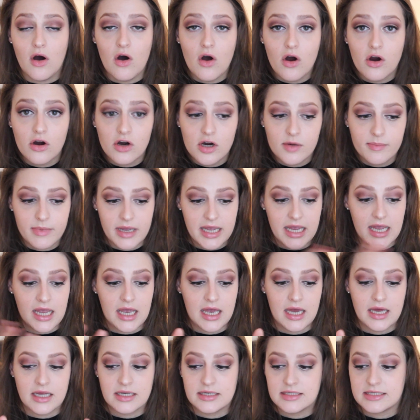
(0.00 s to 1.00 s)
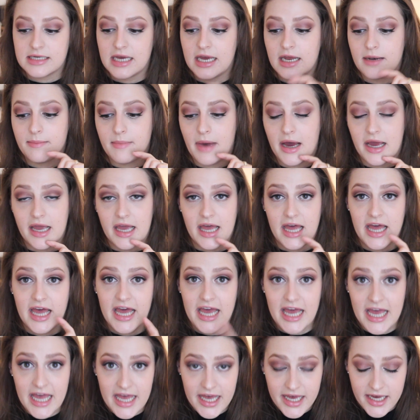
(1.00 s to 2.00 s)
arm and in my
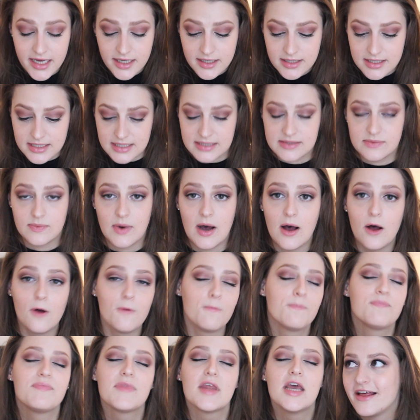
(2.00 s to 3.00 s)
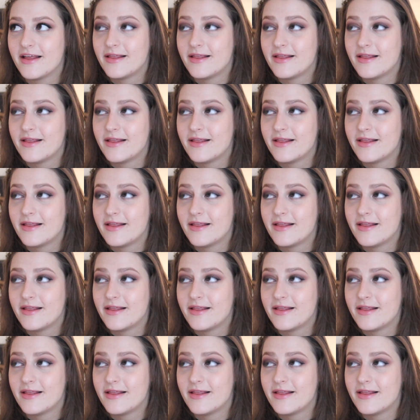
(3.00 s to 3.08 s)
hand as well.